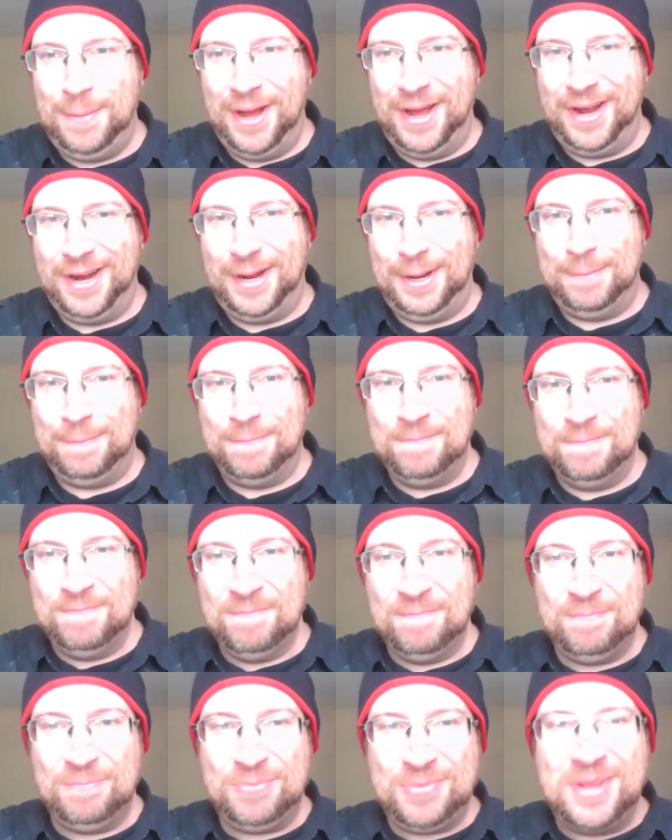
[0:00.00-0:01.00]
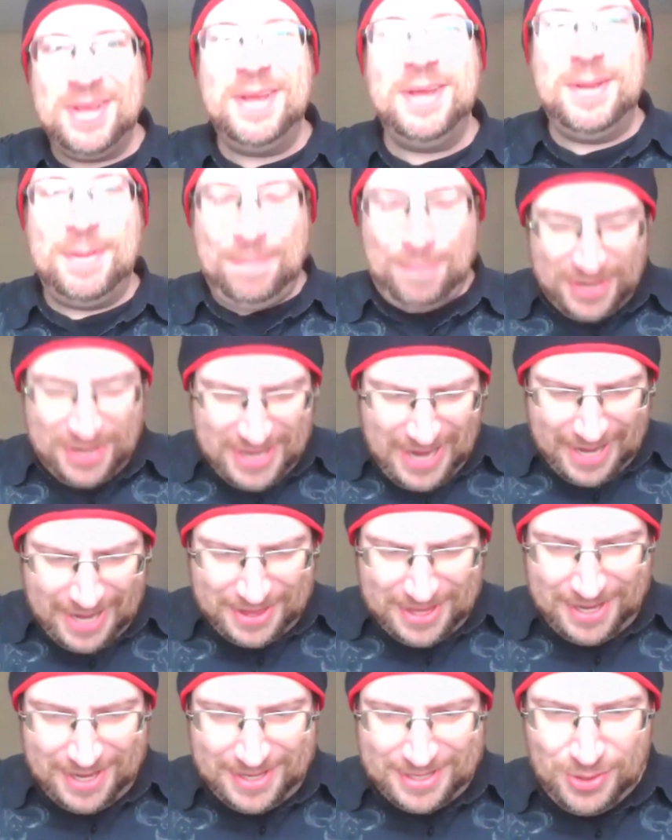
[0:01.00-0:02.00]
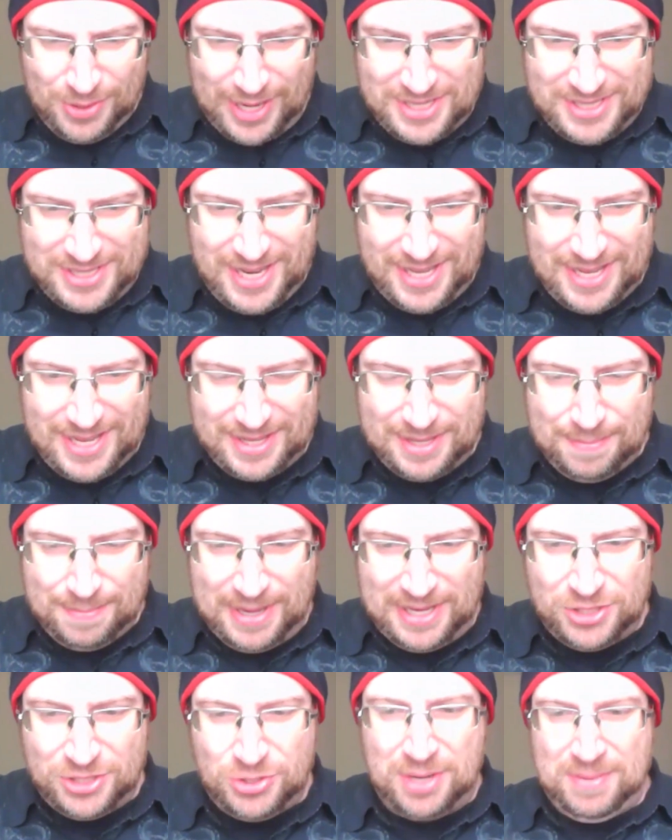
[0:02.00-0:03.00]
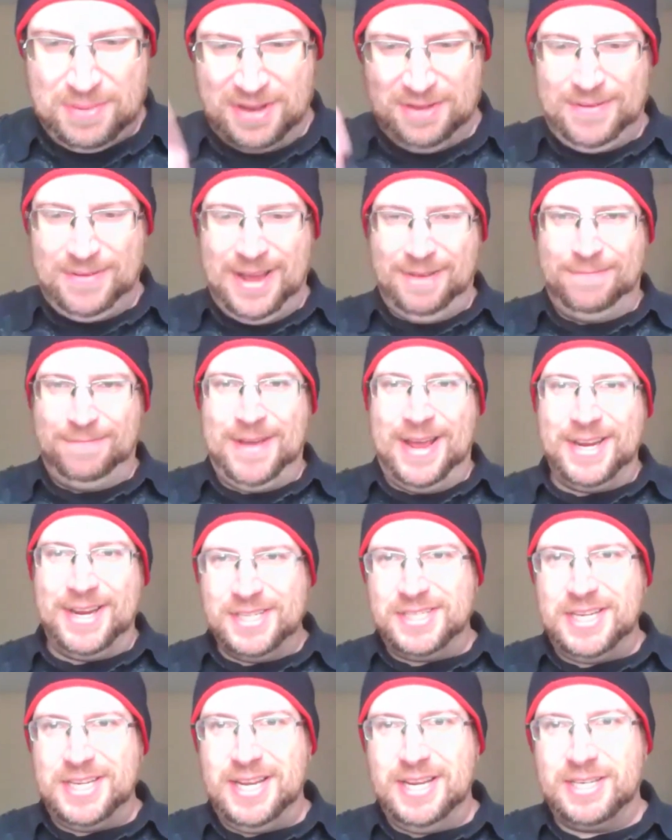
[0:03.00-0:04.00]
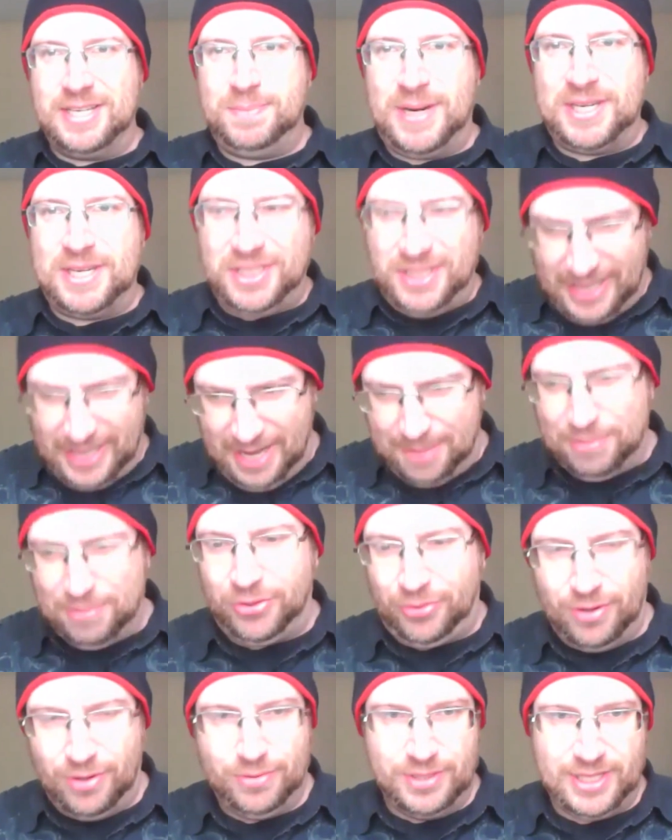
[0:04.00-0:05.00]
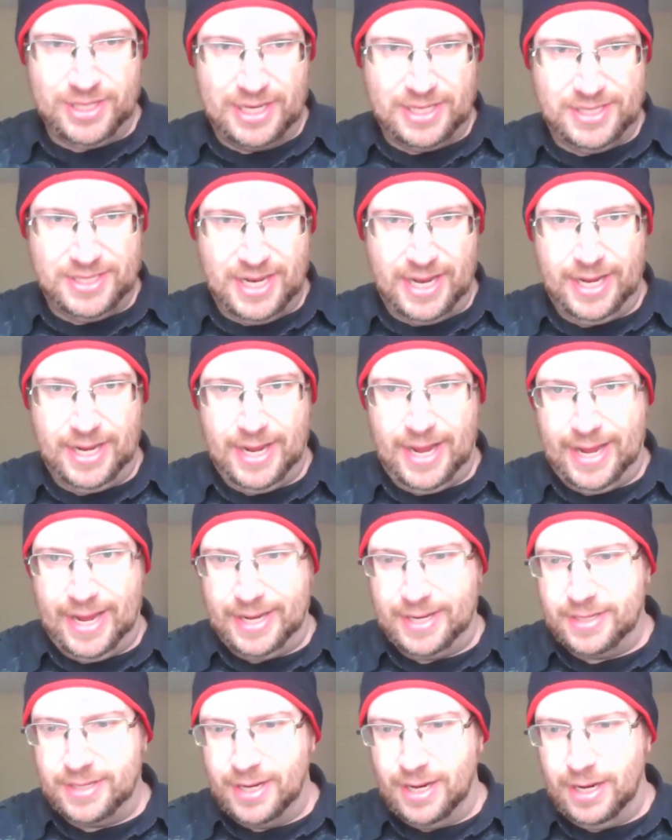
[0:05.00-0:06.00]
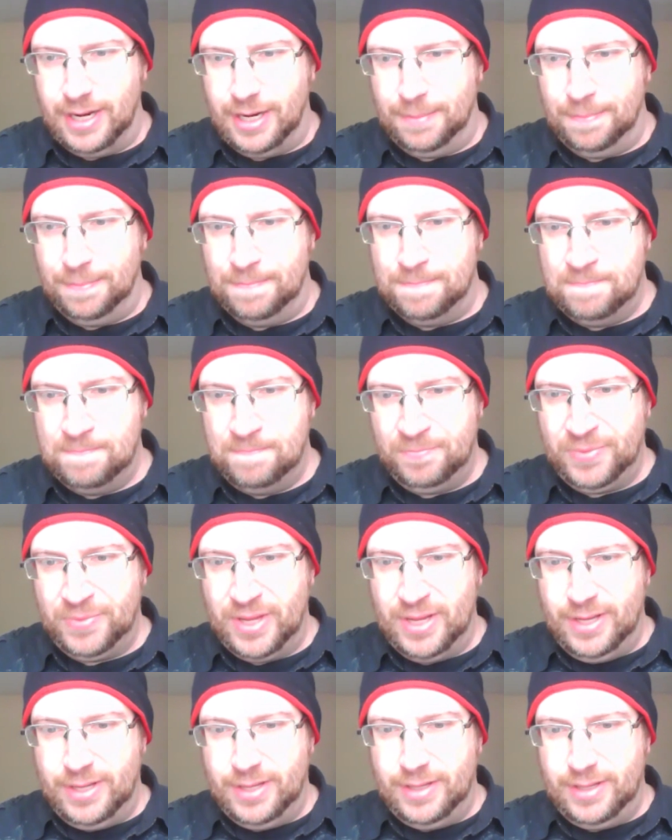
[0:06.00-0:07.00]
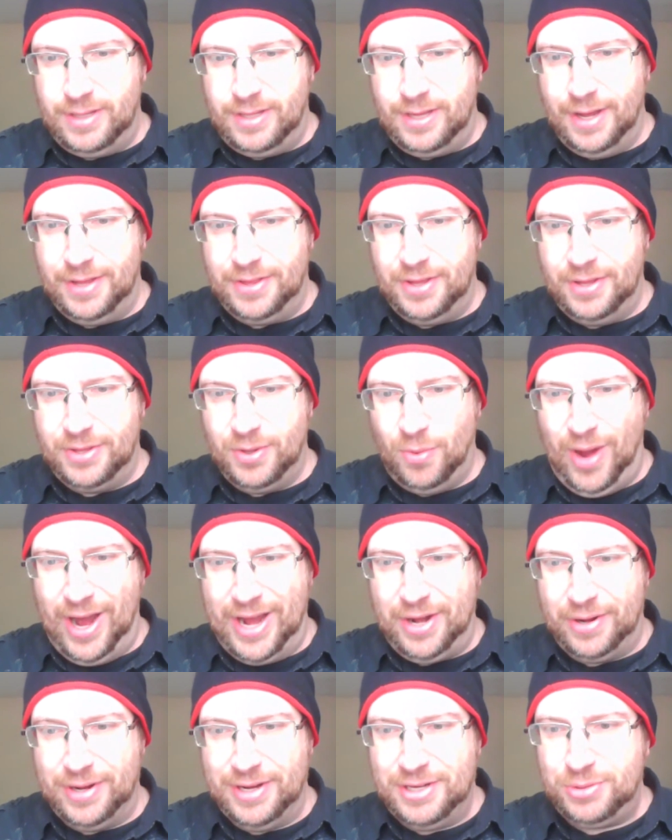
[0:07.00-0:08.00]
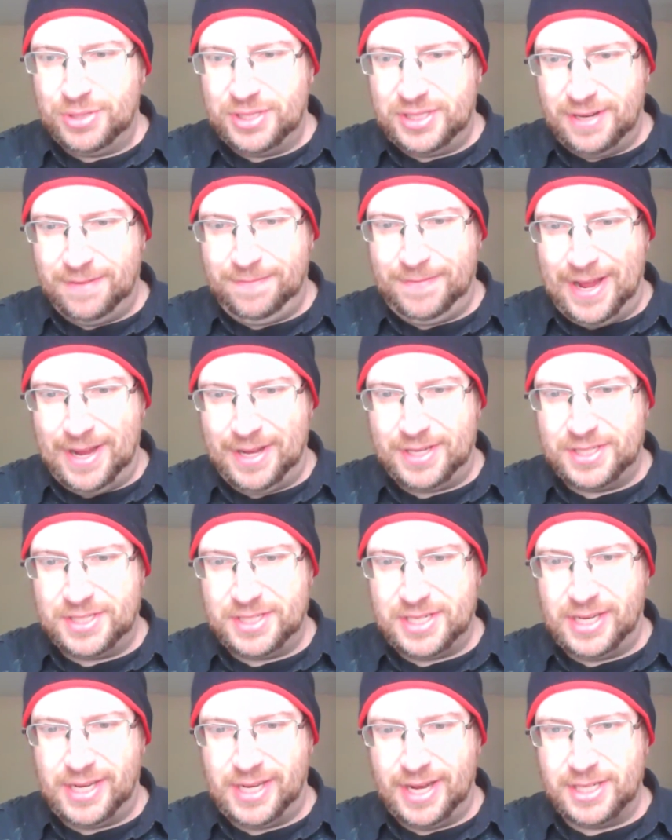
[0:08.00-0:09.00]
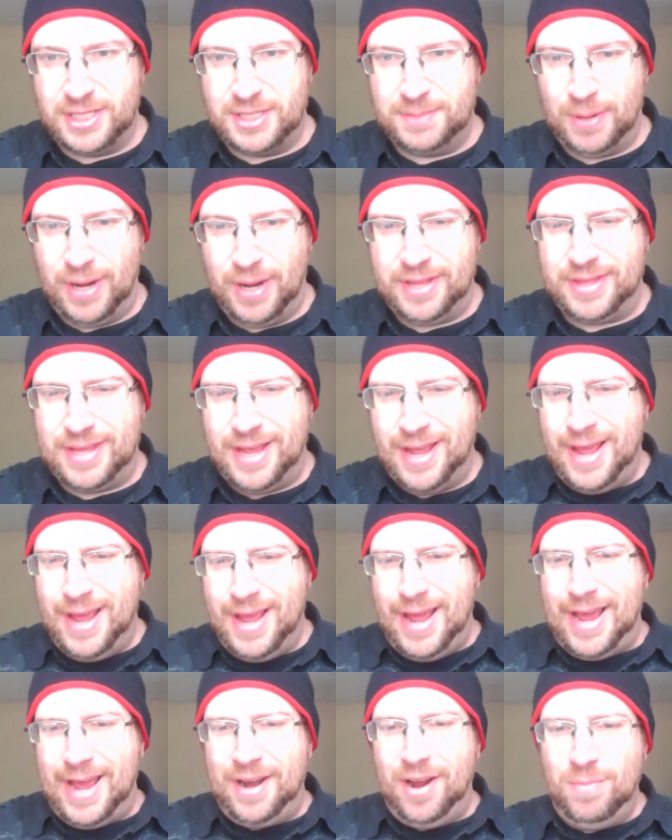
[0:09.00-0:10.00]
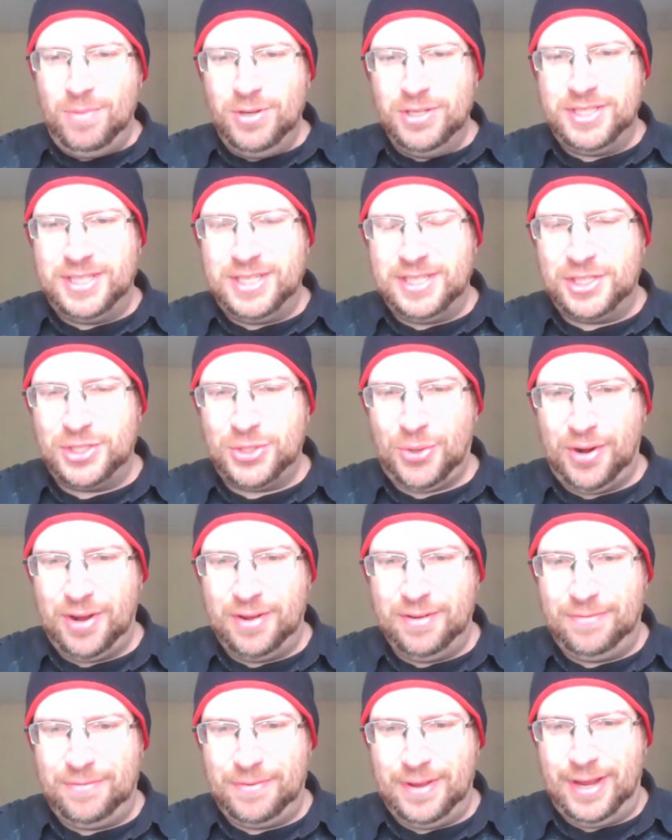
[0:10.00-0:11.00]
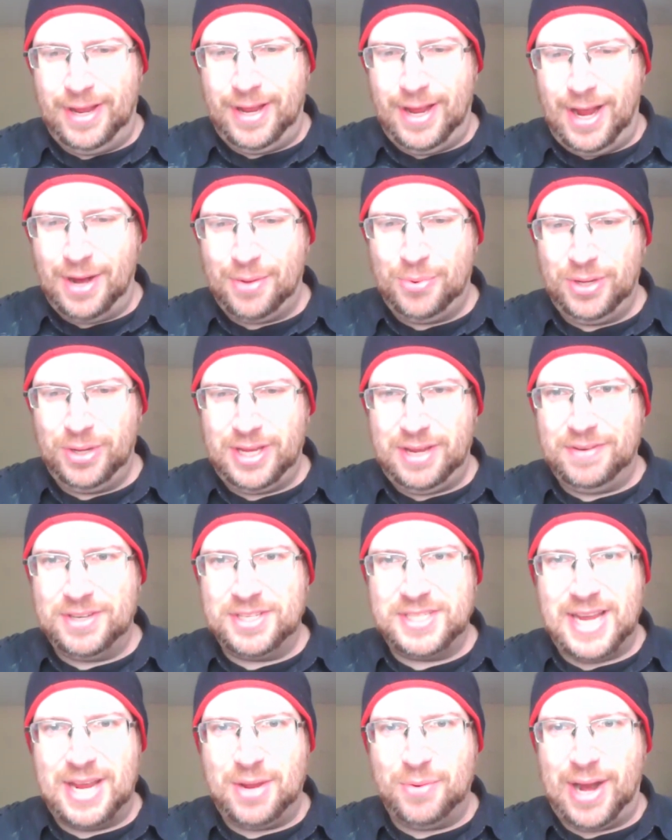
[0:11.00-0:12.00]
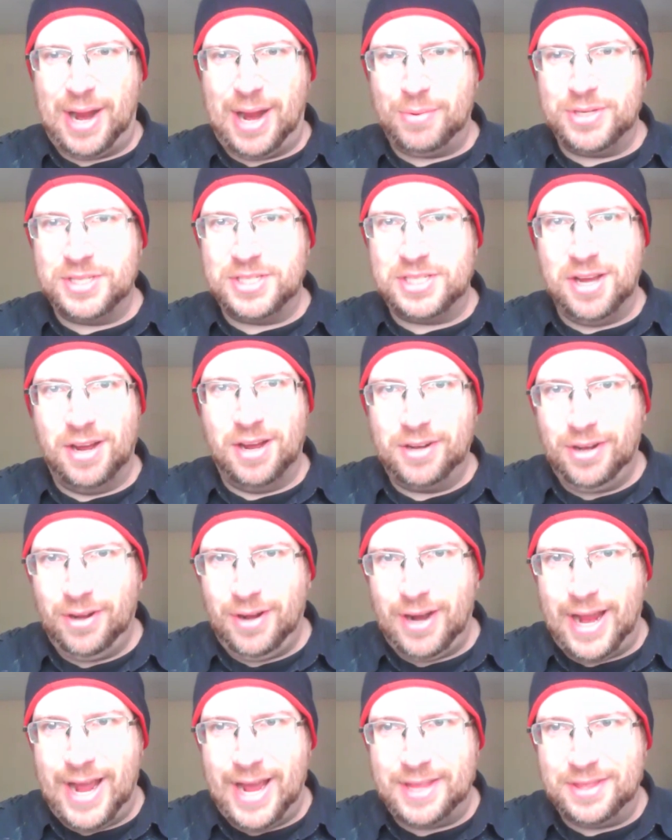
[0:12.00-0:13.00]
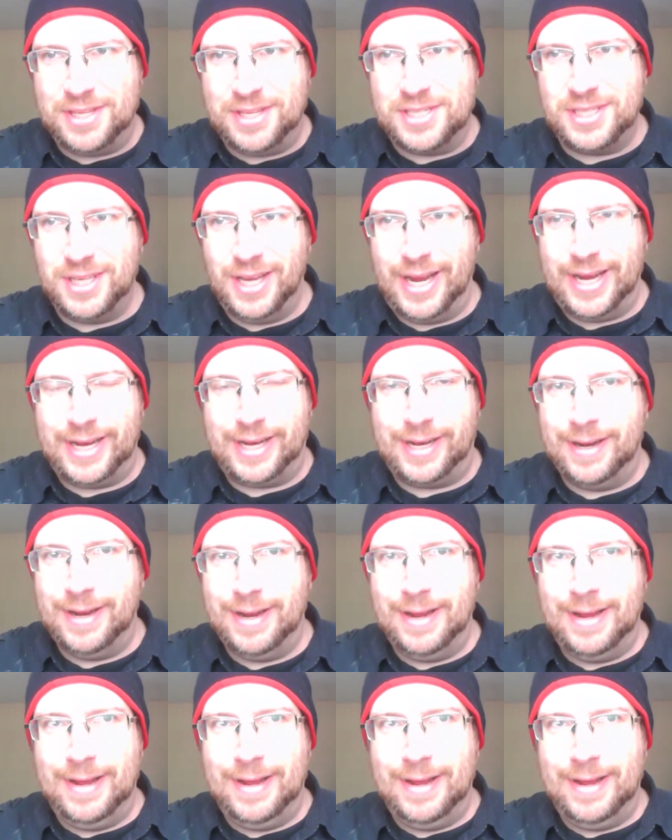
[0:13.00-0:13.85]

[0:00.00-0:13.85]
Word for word: but um, but yeah, the, so I'd say that the mainstreaming of fantasy, especially Game of Thrones, I'd say, and um, the, the the wider interest in fantasy kind of spread, and and almost this sort of I will even say when I was younger, I had this like